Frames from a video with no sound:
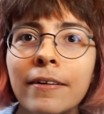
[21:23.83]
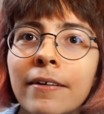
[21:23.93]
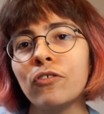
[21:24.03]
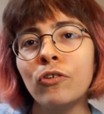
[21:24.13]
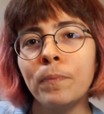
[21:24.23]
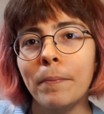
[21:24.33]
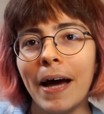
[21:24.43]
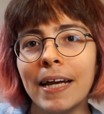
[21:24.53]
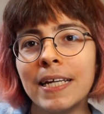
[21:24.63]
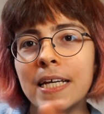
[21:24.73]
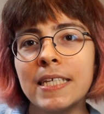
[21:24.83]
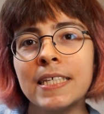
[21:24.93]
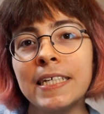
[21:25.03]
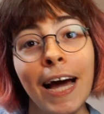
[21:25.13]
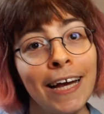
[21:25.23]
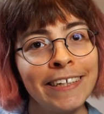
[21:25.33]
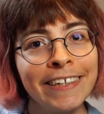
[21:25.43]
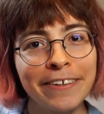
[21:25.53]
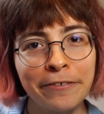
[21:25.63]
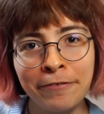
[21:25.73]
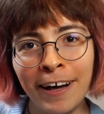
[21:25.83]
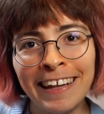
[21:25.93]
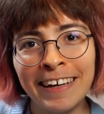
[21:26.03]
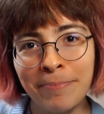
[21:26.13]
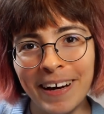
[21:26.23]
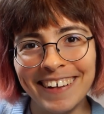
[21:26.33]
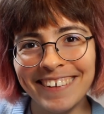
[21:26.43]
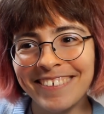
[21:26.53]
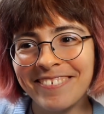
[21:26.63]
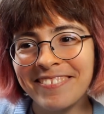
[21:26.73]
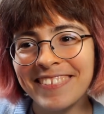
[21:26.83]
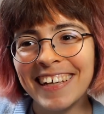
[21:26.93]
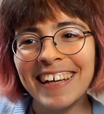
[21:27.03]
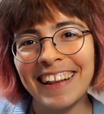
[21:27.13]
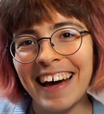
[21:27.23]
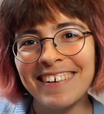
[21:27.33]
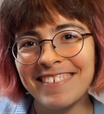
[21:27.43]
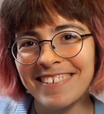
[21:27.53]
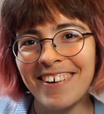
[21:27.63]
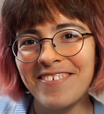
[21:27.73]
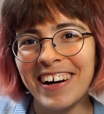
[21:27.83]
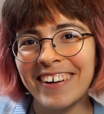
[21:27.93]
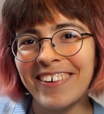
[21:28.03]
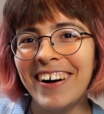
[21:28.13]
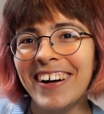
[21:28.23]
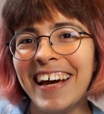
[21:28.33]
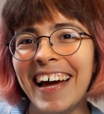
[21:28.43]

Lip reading: Superman is the ideal phallic male. That is not my quote.